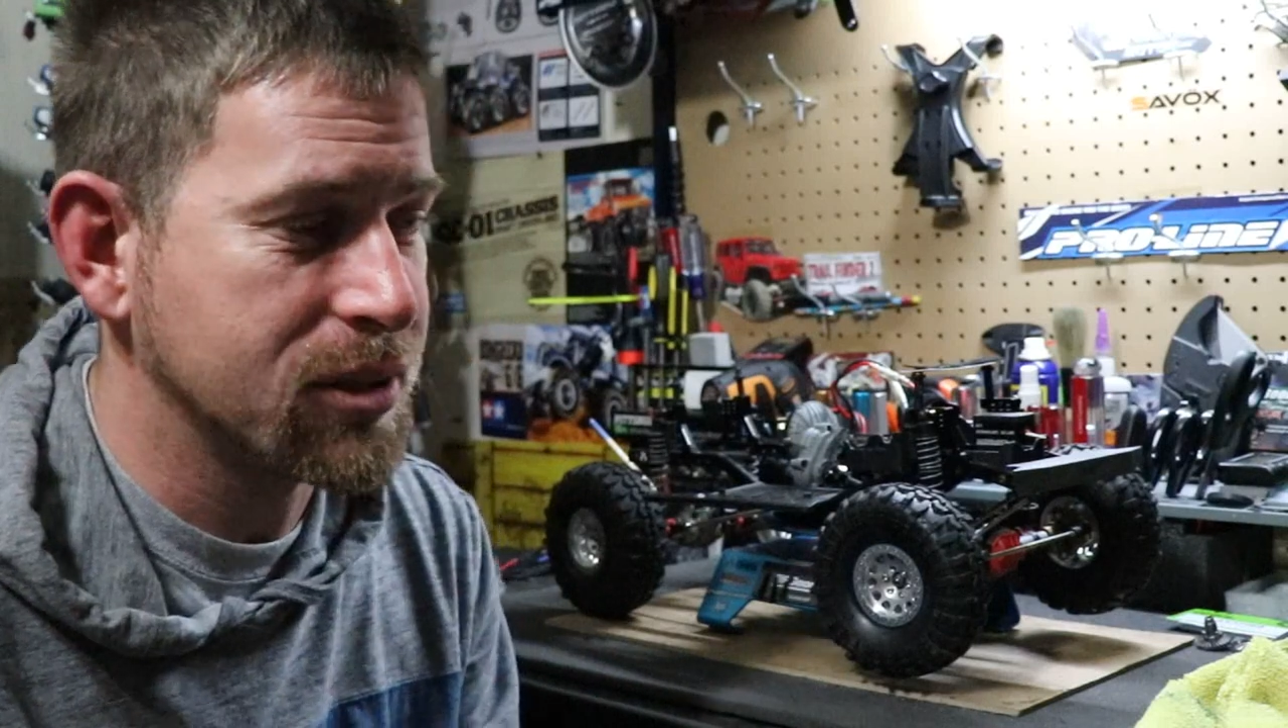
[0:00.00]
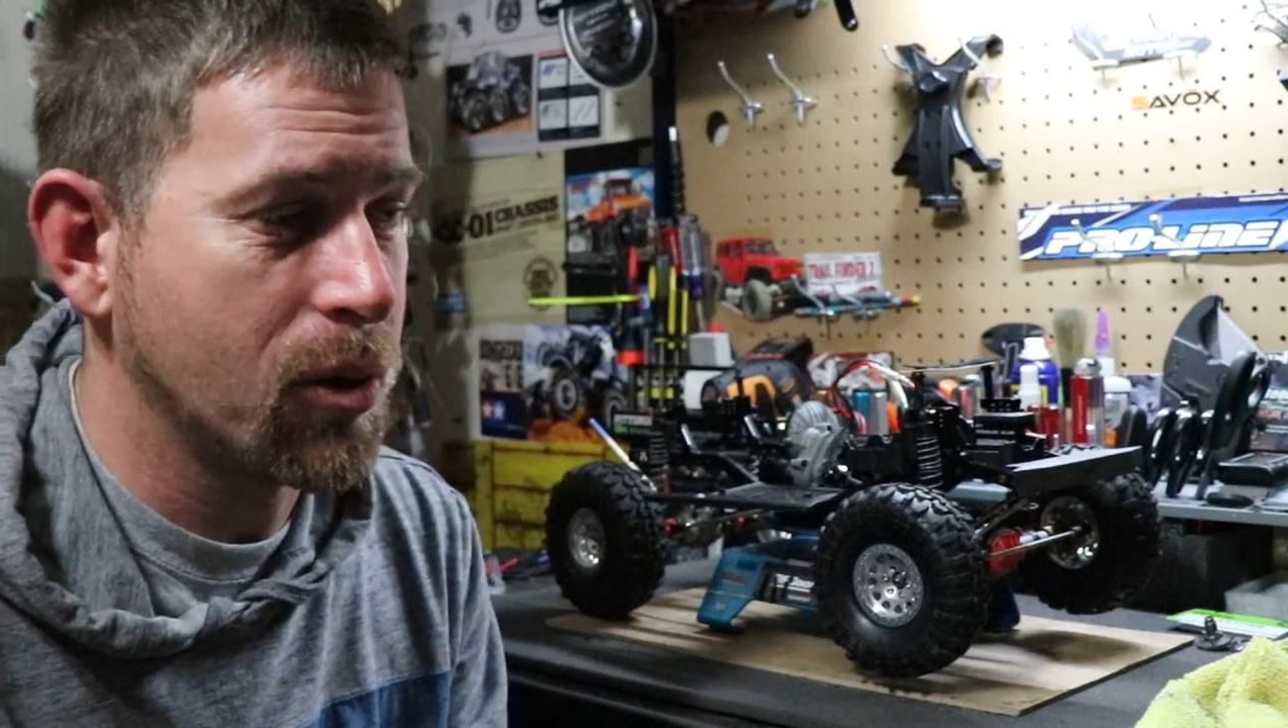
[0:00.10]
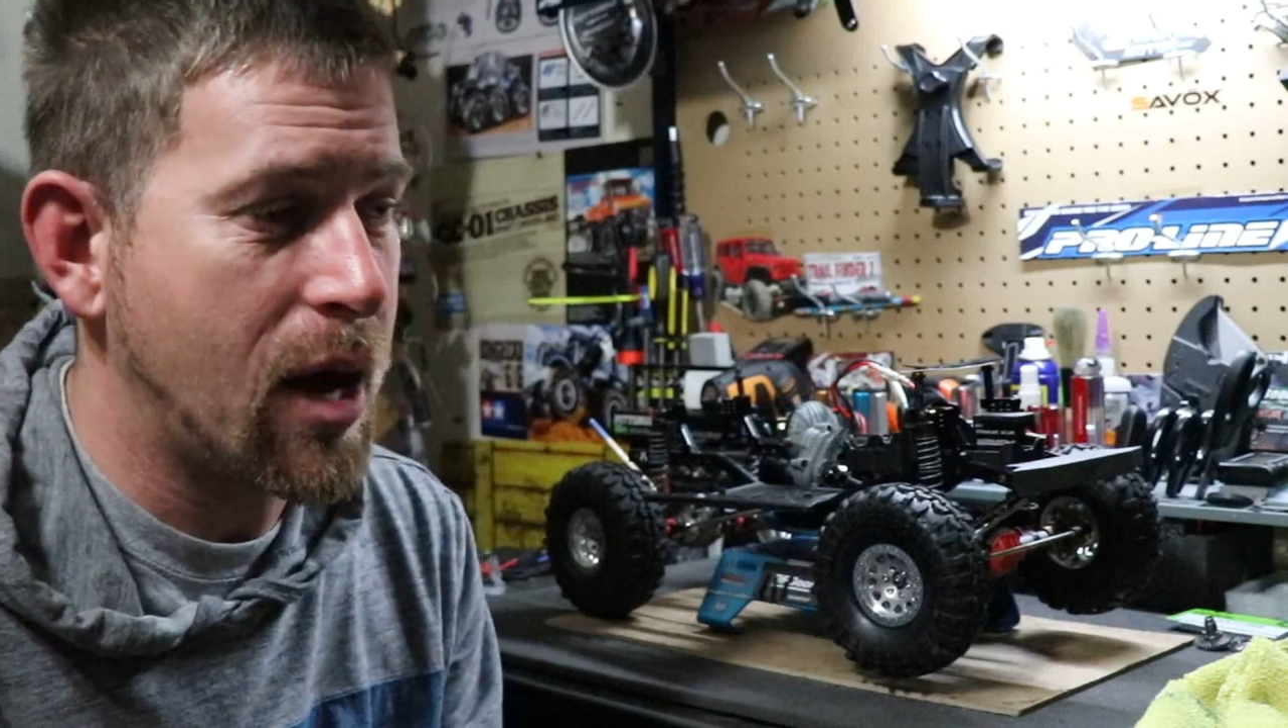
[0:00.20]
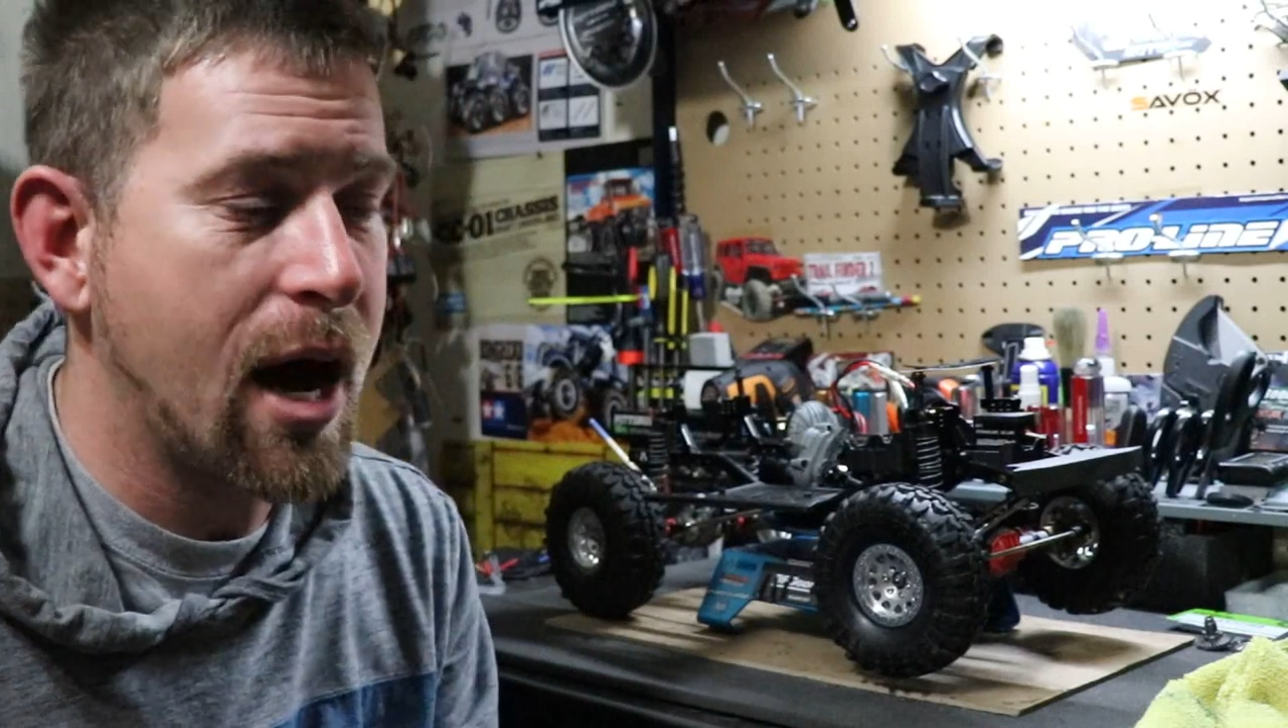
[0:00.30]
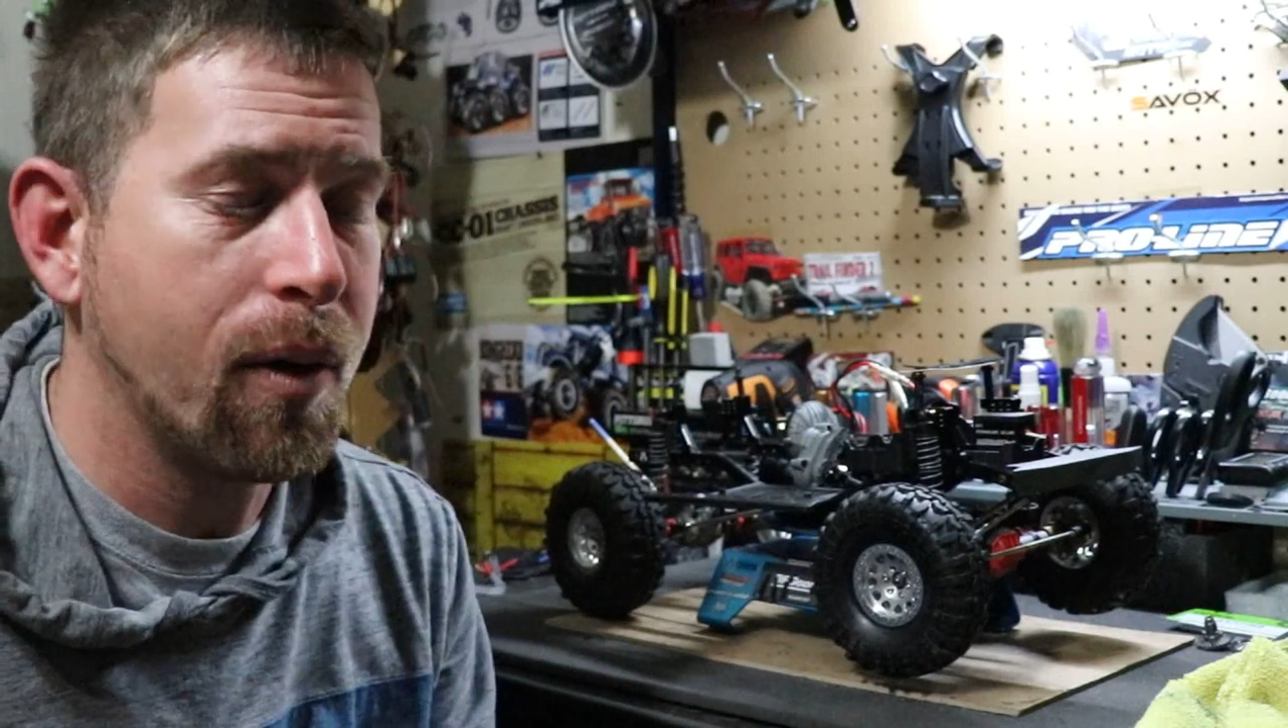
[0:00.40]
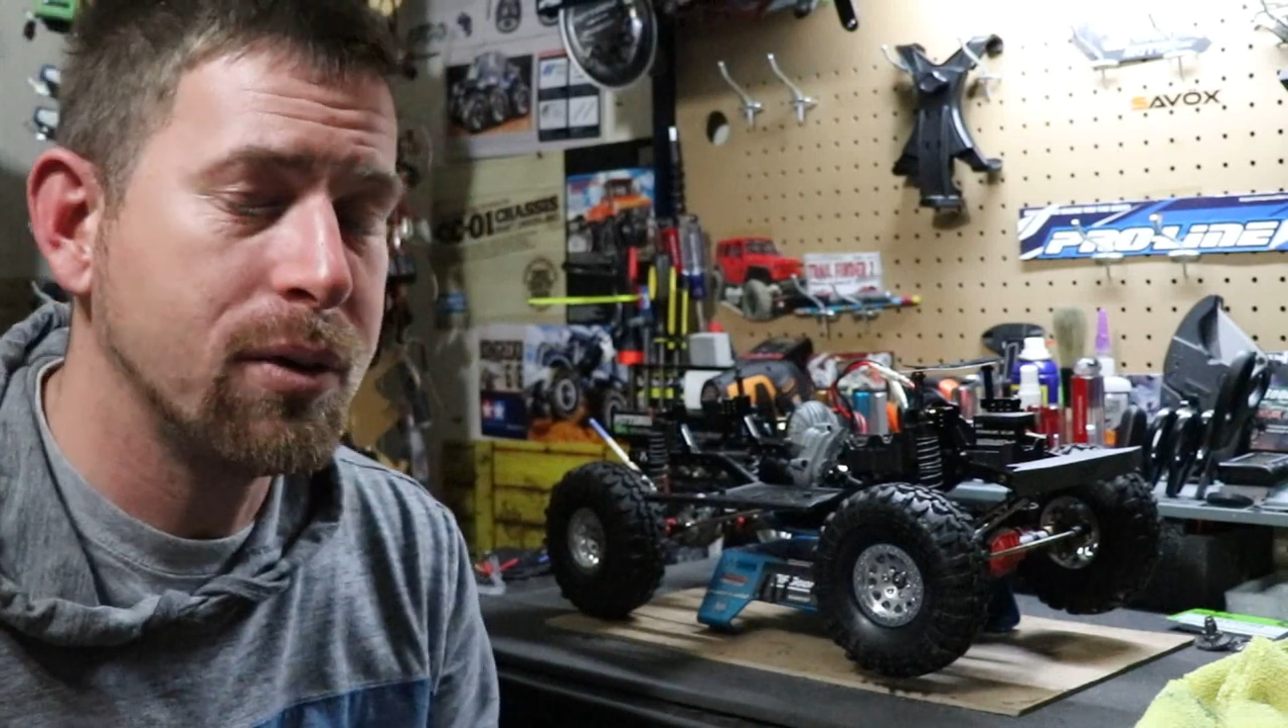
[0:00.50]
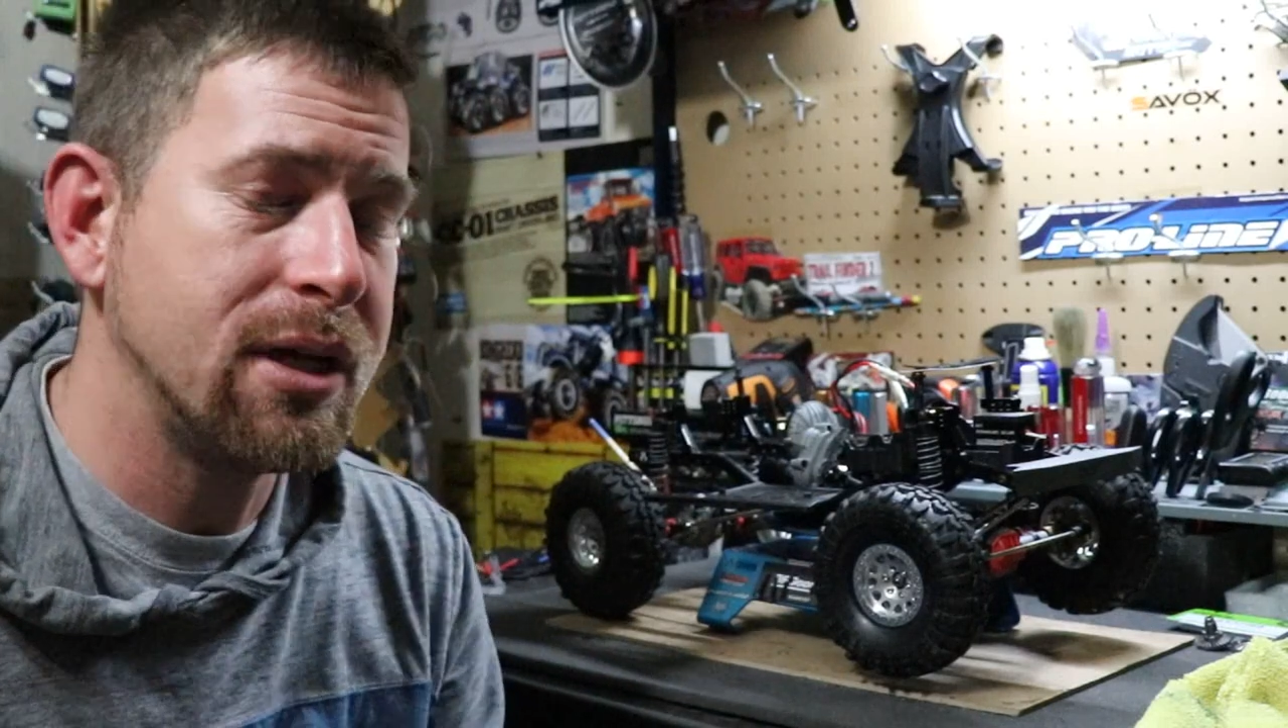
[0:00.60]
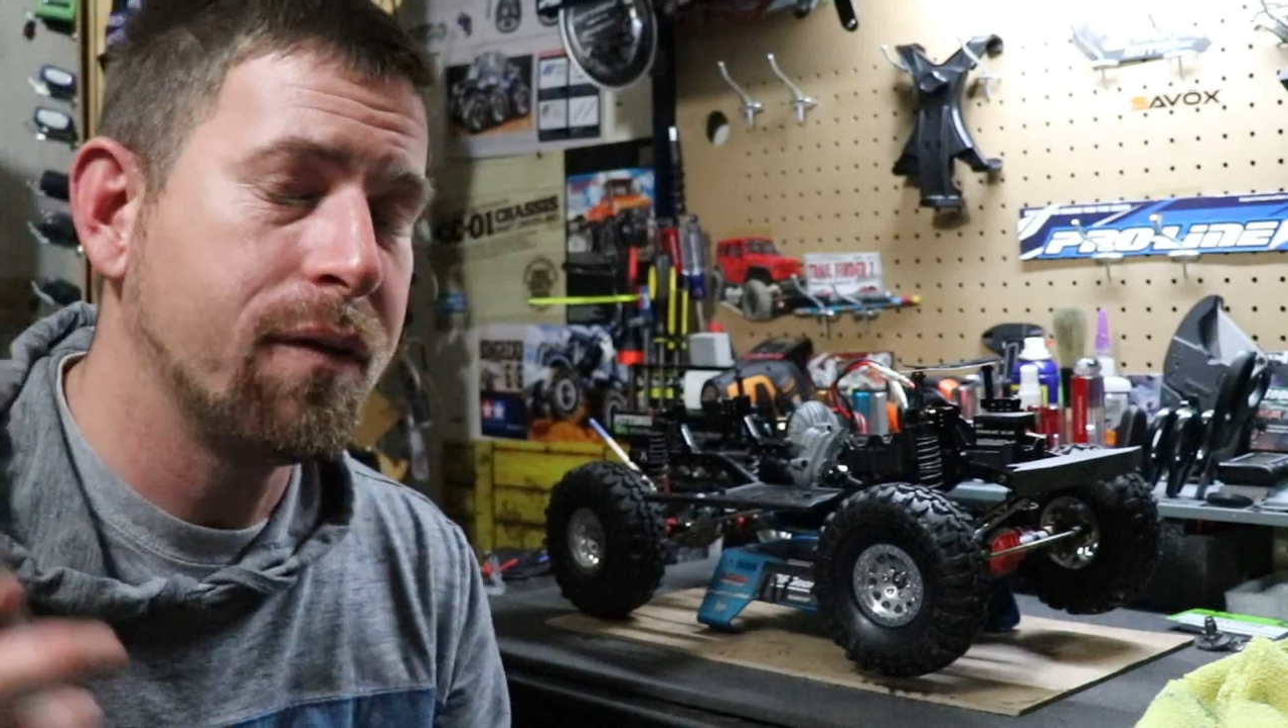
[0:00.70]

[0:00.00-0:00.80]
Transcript: So I will